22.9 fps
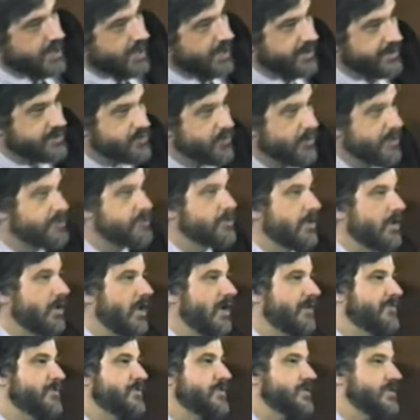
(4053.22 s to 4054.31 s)
down its regional
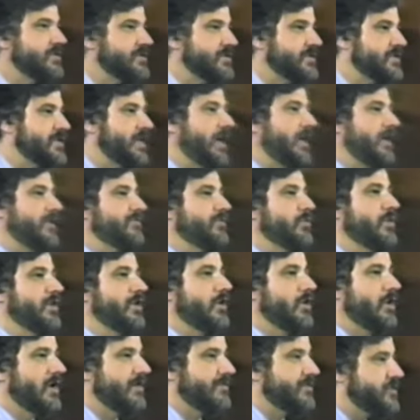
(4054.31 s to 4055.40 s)
offices. Its
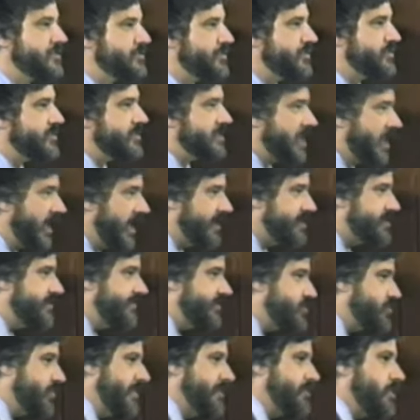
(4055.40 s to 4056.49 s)
California office, which was the last
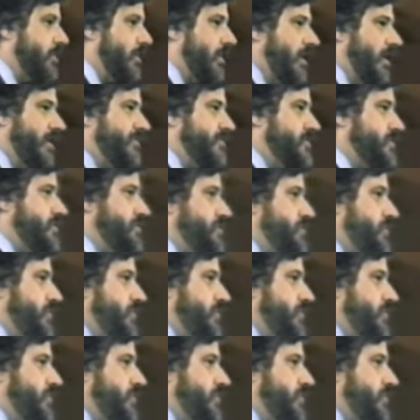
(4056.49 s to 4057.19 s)
of its regional offices